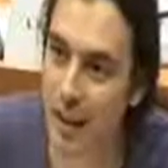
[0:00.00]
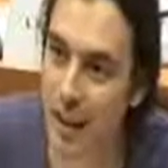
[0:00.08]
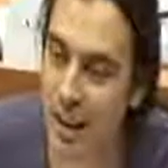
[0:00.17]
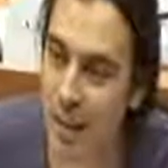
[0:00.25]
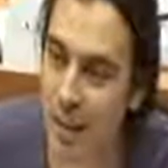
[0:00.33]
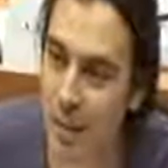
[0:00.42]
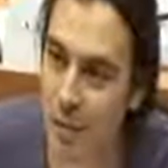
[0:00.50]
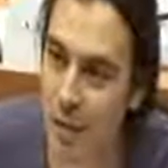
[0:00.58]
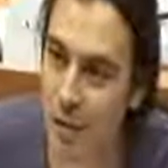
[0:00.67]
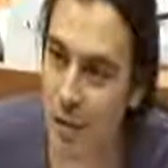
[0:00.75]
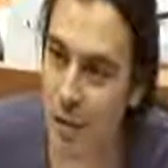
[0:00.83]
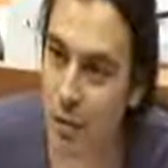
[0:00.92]

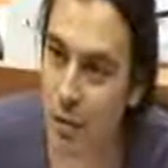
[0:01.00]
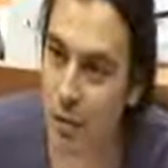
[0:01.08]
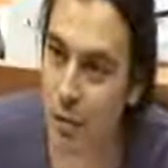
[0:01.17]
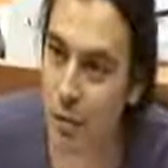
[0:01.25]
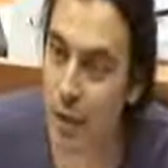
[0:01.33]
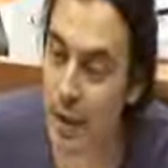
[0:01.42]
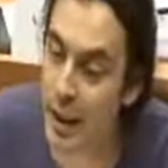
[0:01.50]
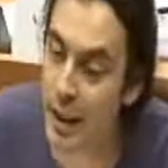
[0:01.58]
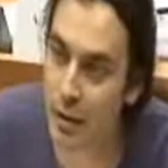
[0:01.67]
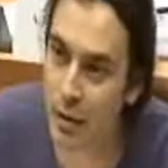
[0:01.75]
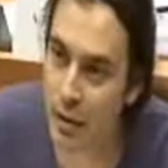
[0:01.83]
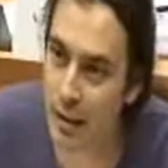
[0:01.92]
methods? We
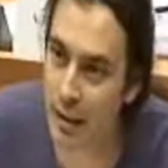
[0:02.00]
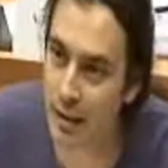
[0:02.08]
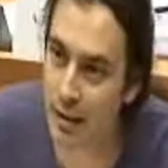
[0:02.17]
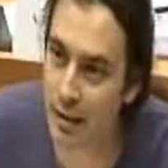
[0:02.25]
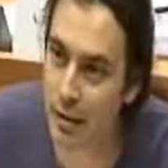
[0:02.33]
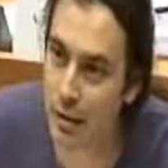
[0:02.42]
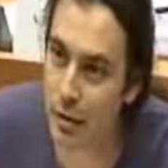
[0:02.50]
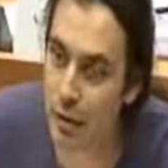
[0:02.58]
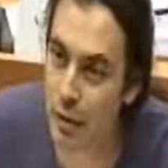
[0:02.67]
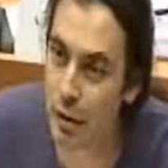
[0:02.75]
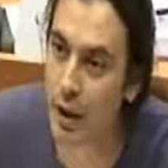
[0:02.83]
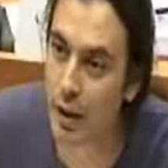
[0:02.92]
need to do that.
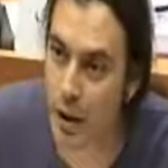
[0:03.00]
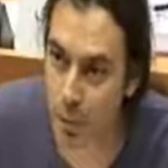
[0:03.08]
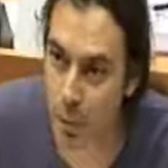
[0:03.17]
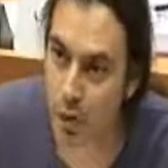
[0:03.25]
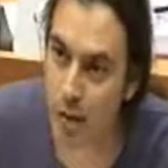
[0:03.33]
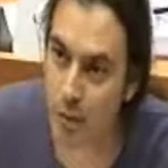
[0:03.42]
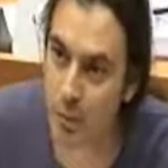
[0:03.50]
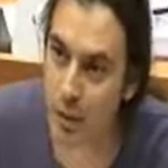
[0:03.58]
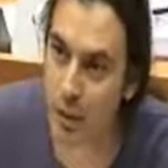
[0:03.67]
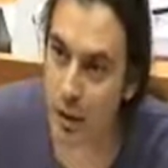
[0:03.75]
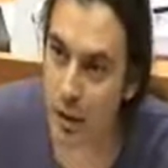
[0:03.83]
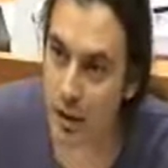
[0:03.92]
We are exposing them
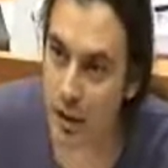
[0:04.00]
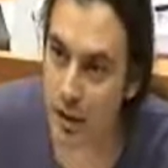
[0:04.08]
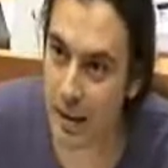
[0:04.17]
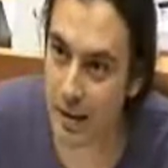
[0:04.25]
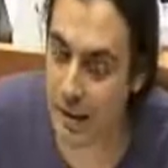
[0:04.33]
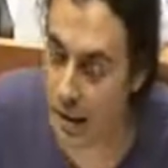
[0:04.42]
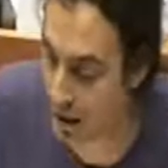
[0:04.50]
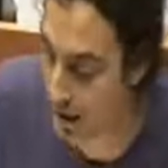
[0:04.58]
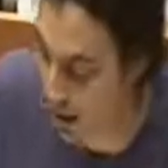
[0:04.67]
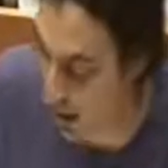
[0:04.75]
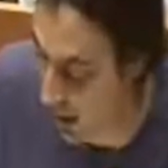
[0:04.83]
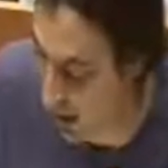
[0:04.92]
to great risks,
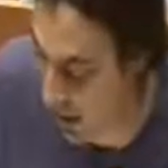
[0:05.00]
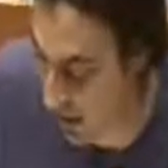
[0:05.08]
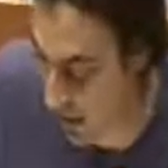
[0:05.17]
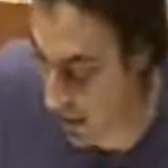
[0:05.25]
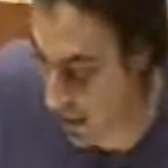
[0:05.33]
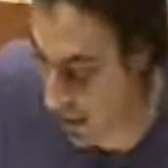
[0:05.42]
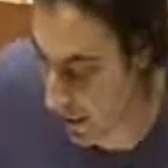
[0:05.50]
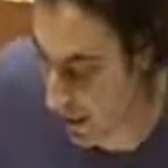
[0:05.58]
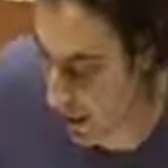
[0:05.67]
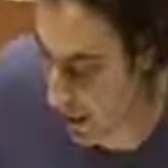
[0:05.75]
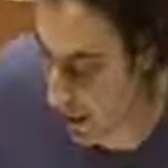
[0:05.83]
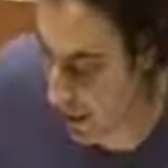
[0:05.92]
as
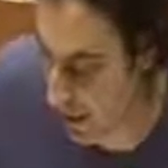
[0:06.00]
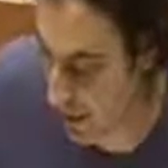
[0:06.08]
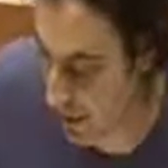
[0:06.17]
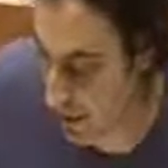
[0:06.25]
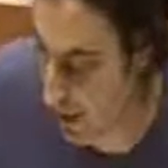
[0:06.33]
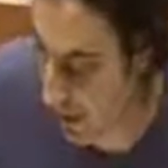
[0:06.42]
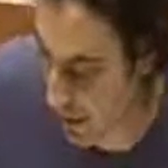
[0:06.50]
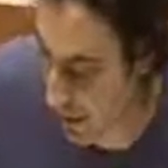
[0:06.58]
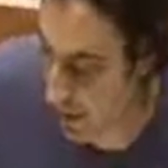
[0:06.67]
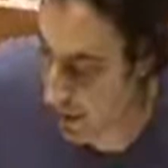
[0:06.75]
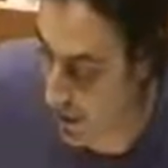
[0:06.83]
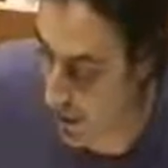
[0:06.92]
the
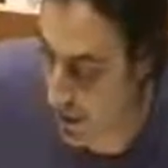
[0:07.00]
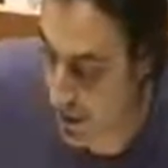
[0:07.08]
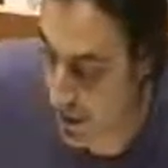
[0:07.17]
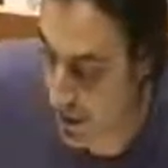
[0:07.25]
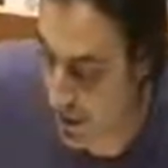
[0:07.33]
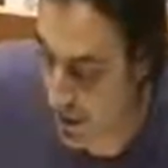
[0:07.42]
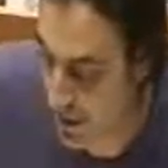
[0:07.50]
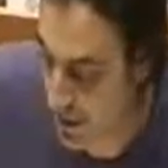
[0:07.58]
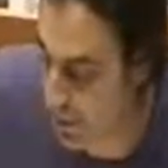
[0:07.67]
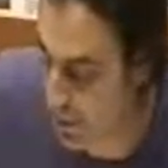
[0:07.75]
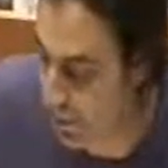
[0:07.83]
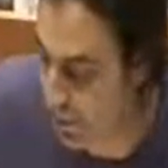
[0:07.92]
science tells
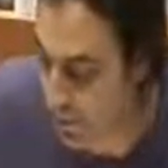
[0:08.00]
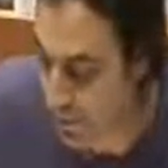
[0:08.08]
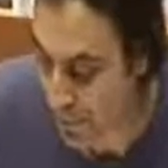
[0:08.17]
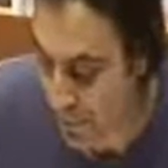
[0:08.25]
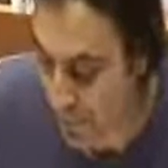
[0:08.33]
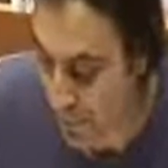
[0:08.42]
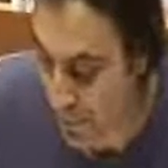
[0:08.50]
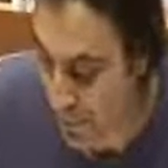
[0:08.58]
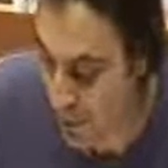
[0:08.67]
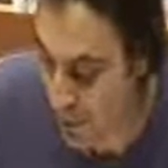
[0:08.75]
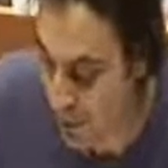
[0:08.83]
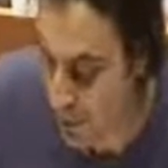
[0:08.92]
us.
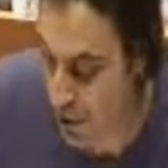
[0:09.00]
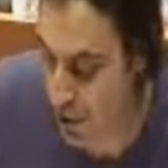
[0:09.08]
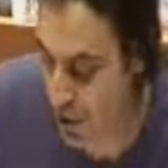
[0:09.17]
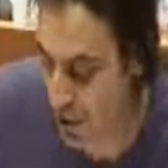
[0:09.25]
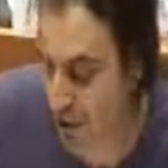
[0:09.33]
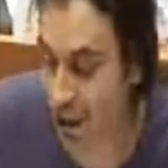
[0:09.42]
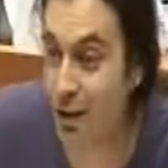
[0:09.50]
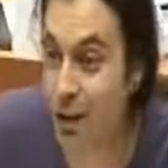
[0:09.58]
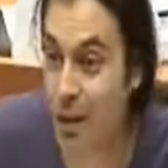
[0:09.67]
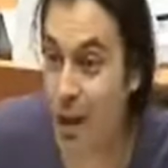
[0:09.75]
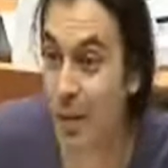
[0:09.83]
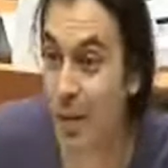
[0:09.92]
Also,
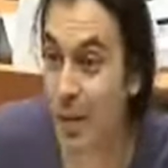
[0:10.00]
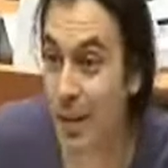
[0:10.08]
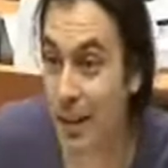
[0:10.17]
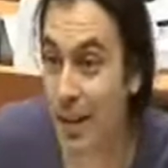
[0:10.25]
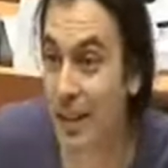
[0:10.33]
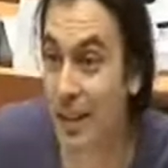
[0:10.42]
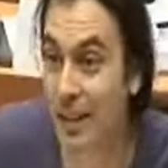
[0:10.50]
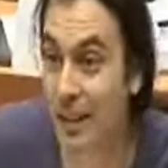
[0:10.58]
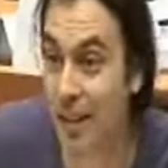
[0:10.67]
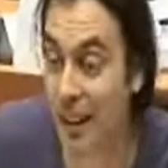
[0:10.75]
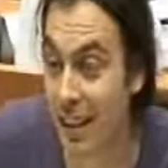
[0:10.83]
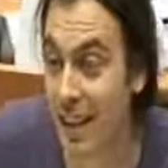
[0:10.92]
on GMO, the
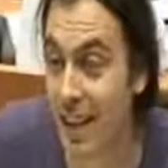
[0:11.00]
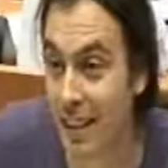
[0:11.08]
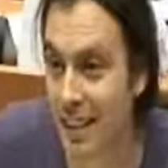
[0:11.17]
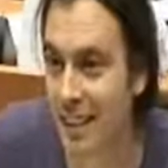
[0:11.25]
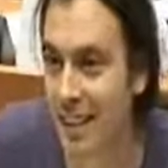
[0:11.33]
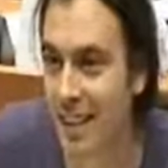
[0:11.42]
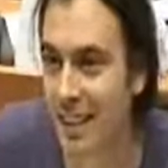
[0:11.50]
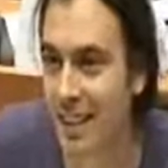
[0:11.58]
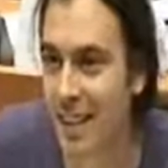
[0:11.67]
citizens are asking